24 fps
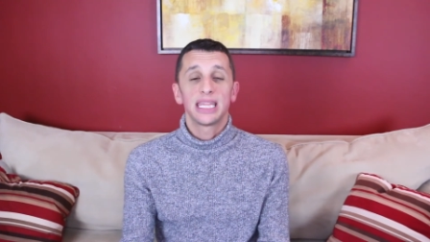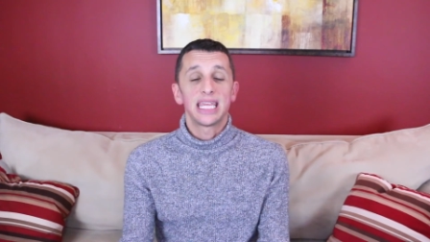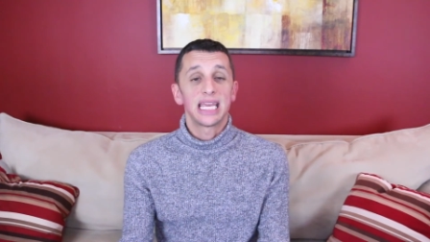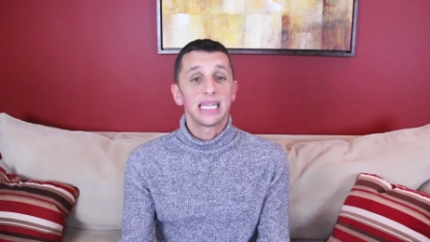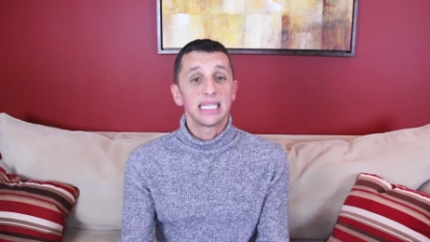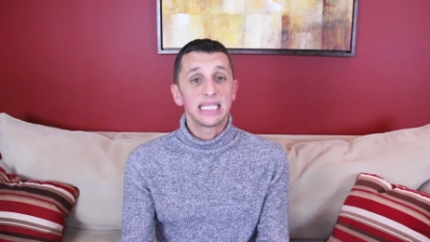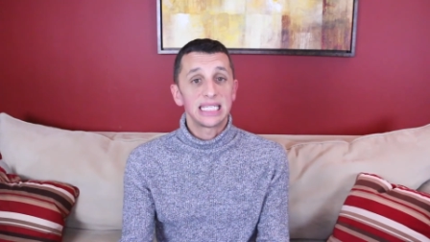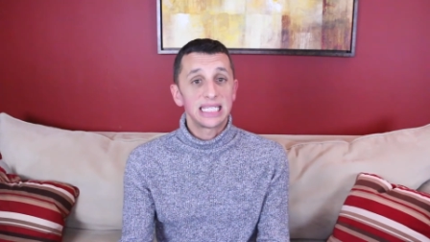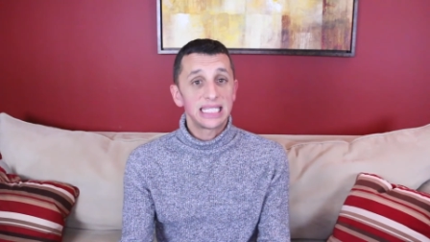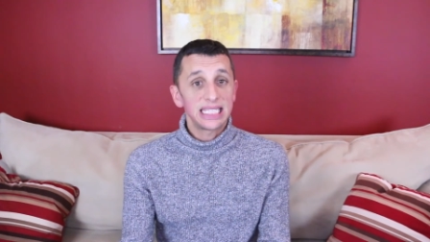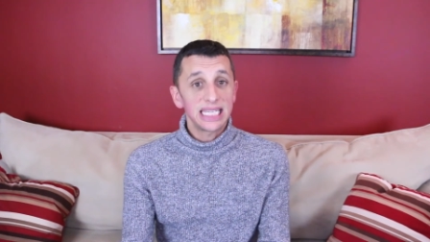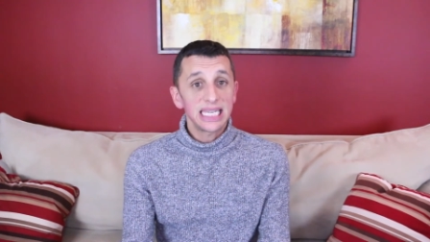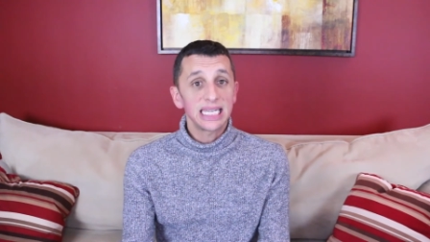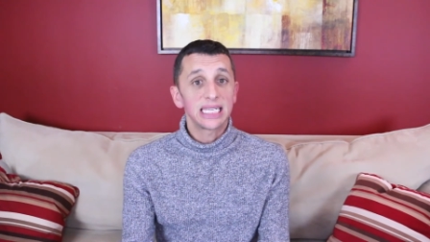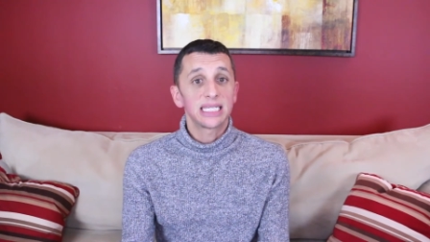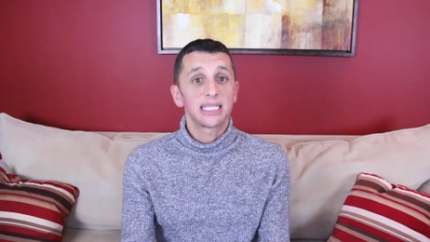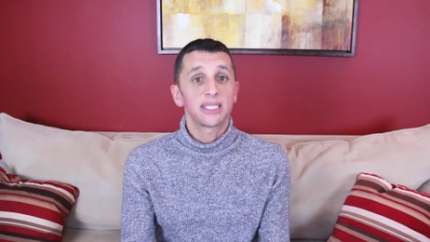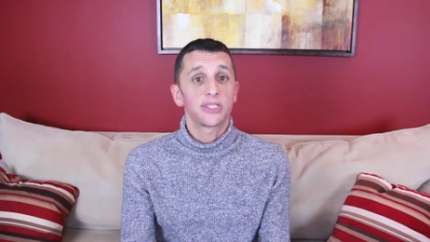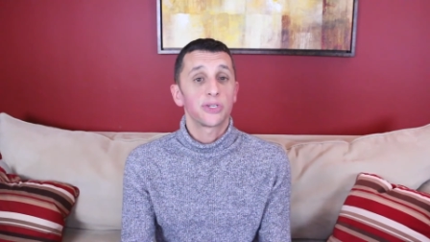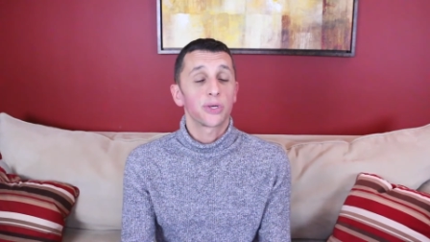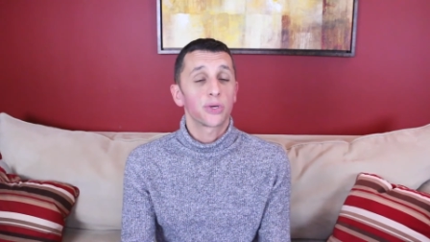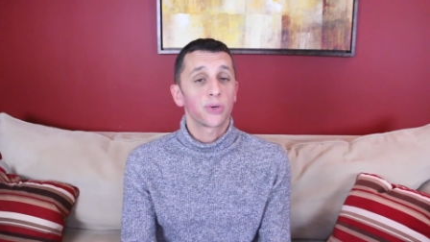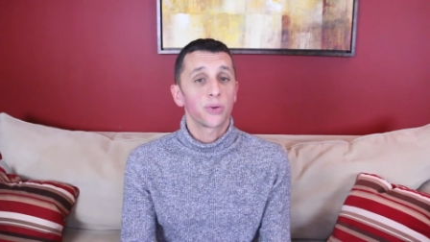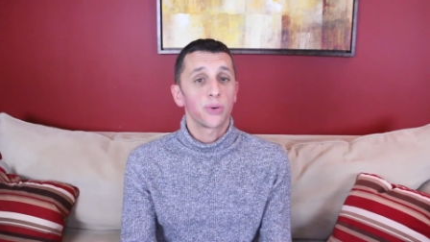that
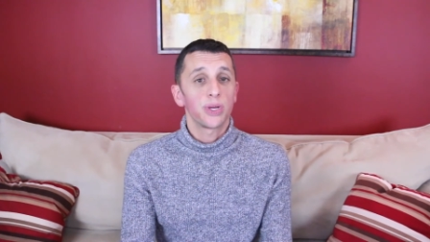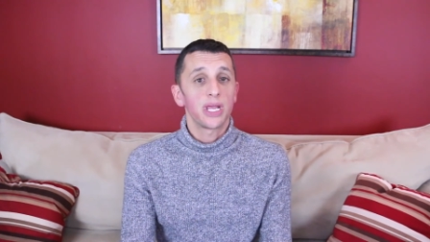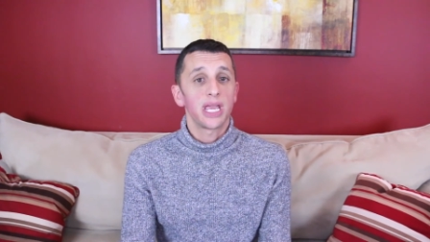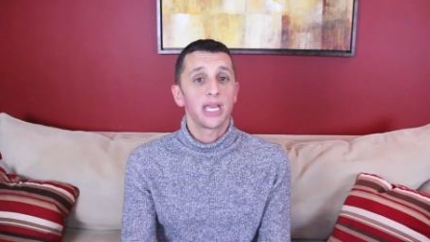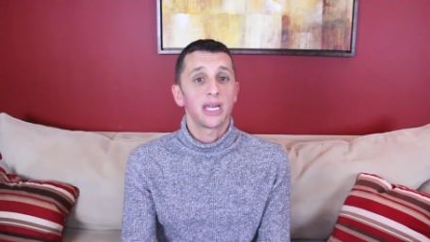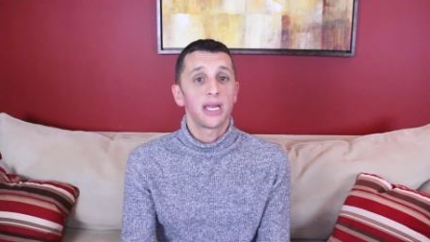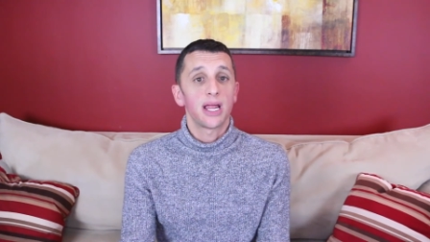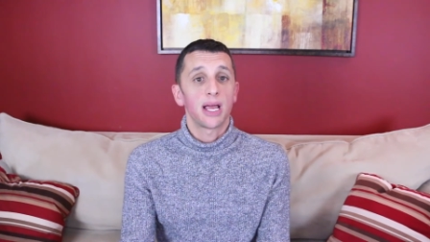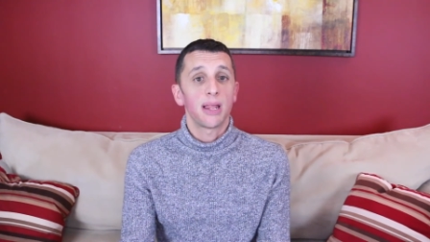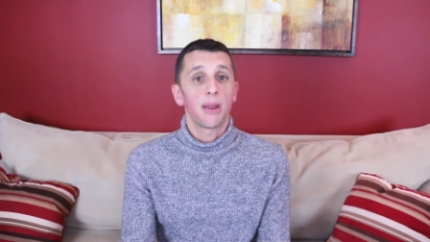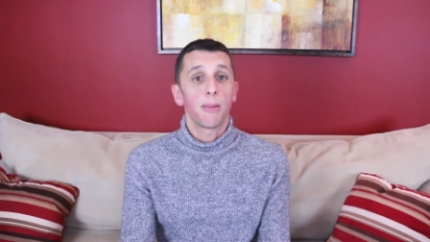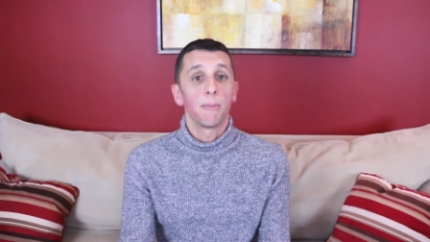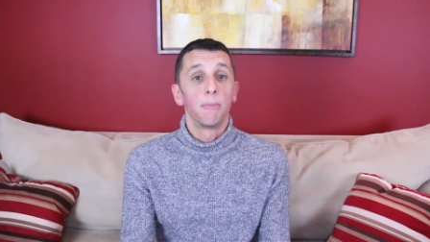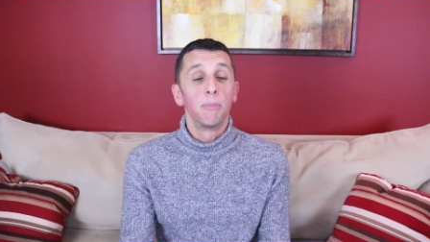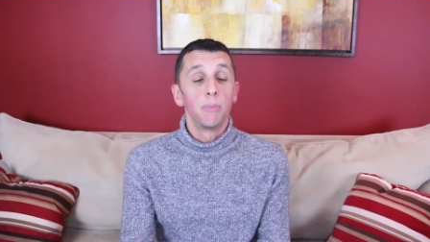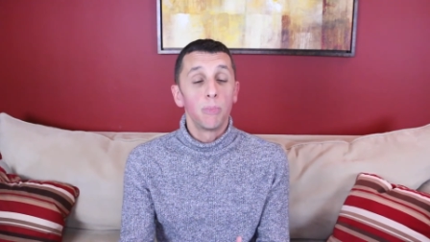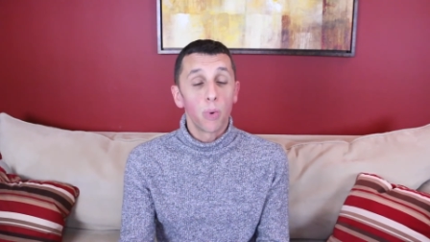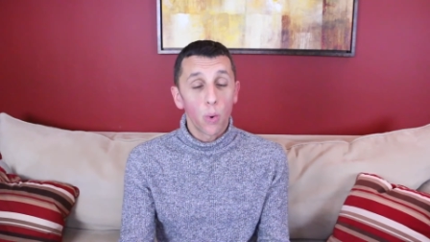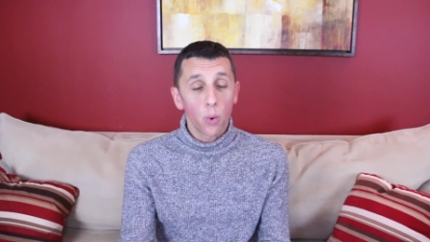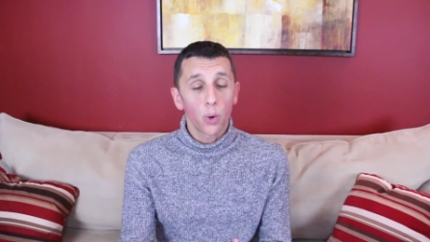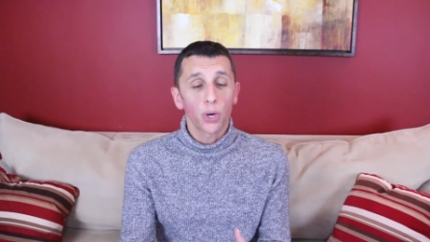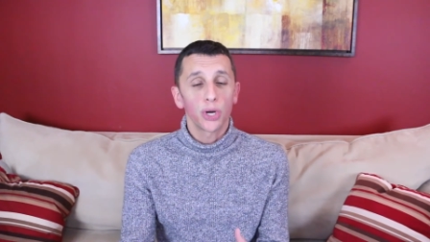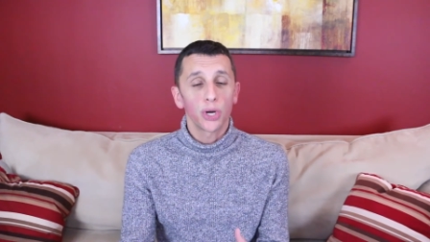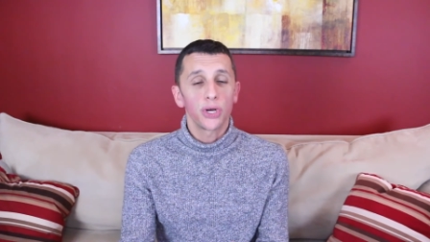seeks to create
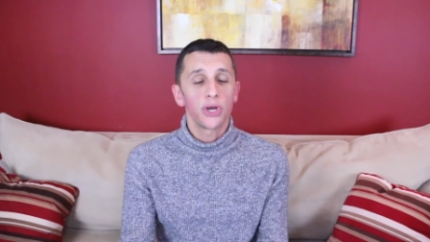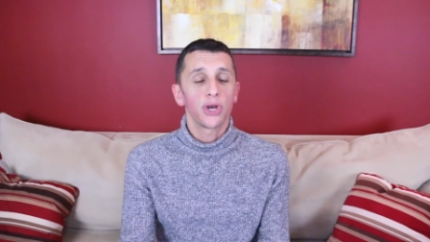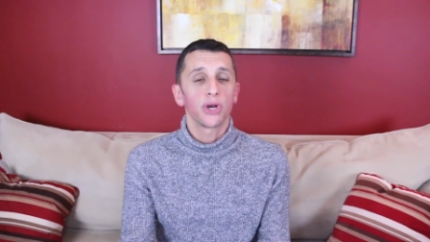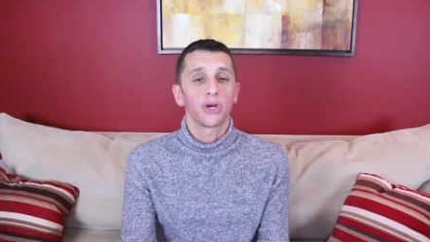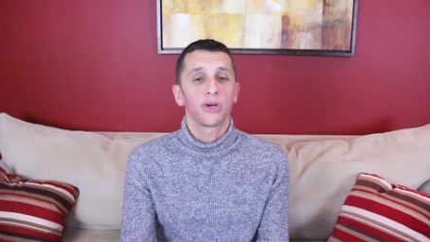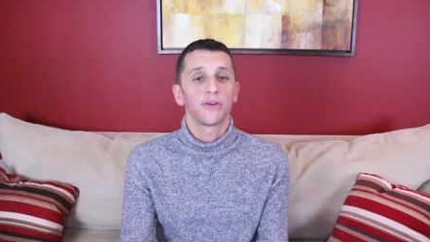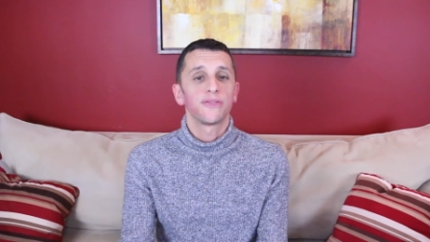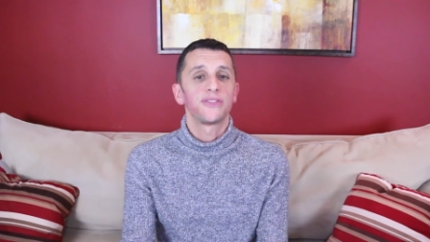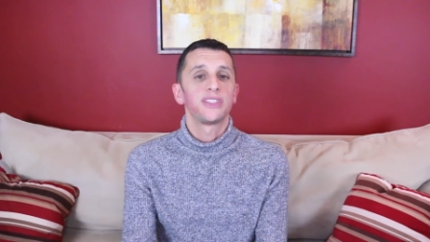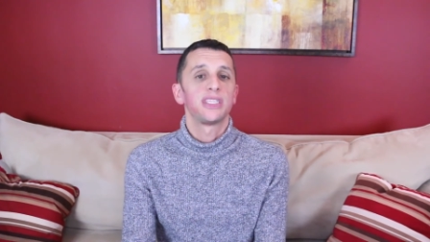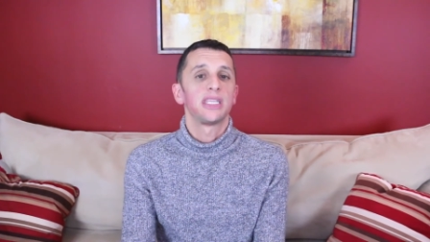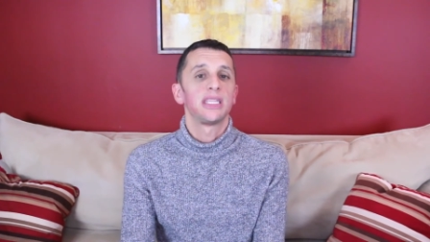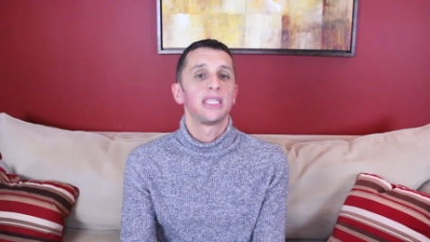more nerves